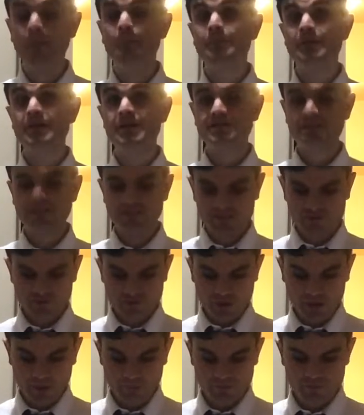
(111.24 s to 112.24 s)
President
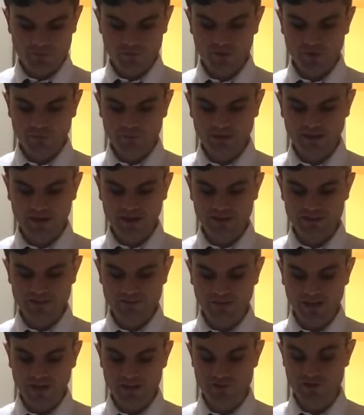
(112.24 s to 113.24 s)
Trump's former
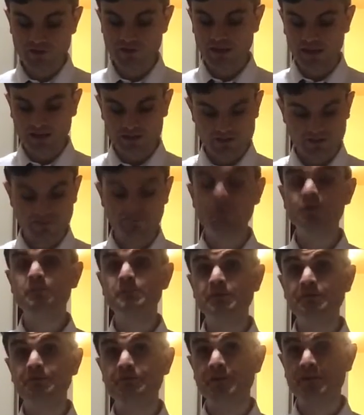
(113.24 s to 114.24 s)
advisor and
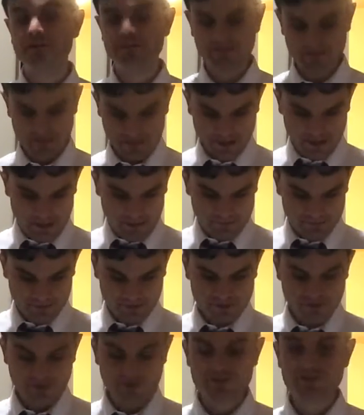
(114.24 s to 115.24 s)
former friend,
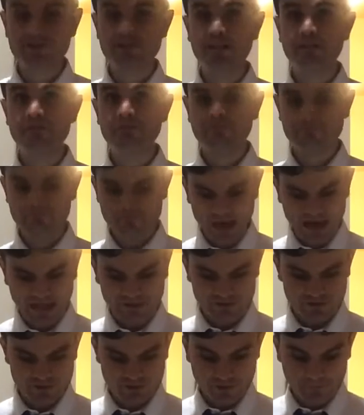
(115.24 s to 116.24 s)
Mr. Steve
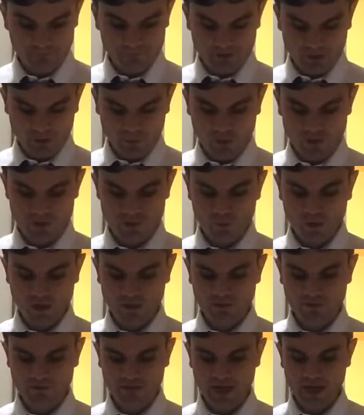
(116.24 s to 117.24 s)
Bannon, was
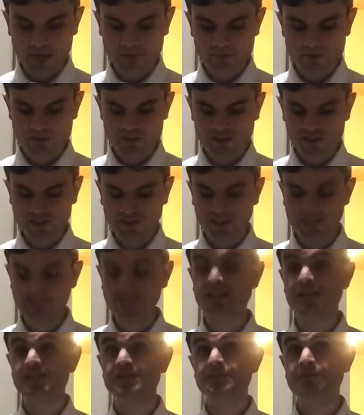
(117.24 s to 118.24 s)
one of Cambridge
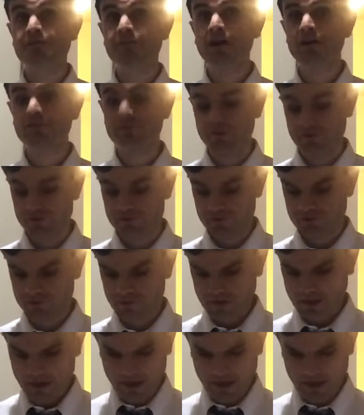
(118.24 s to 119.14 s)
Analytica's founders.